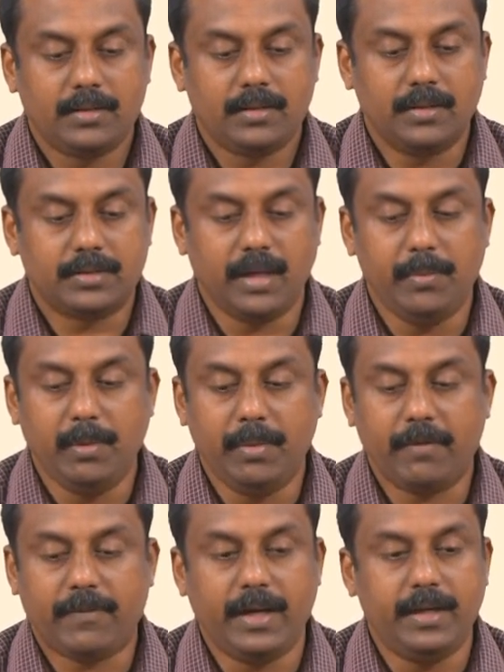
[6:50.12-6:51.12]
So, same you
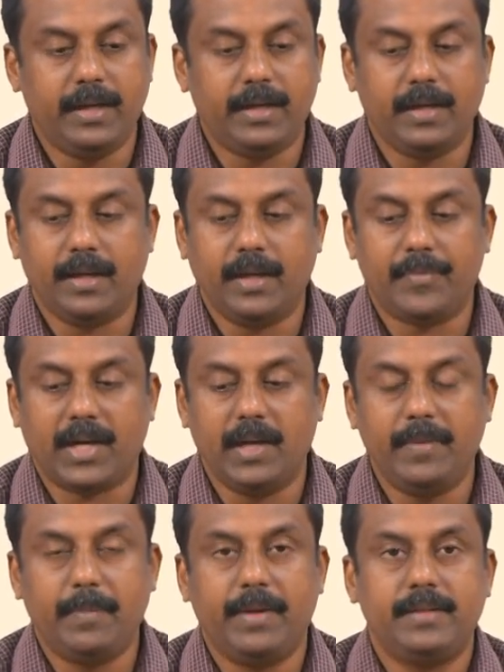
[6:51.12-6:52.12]
may find it in uh,
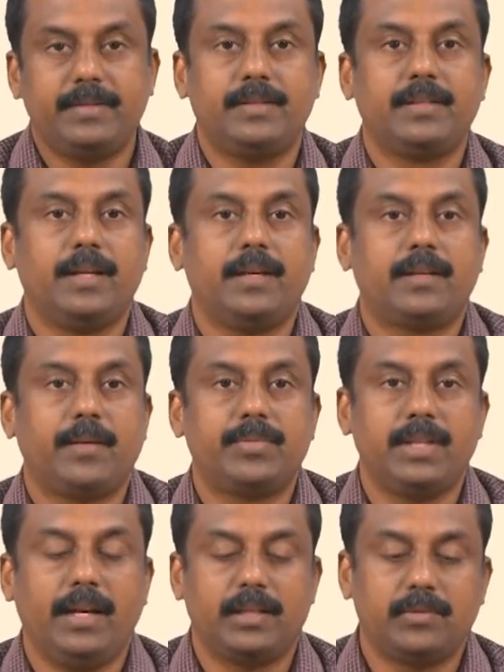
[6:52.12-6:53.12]
aluminum based uh,
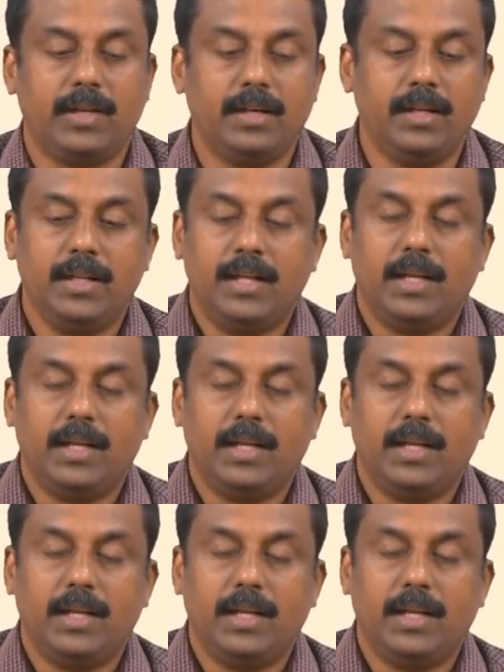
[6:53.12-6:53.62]
TRIP steel as well.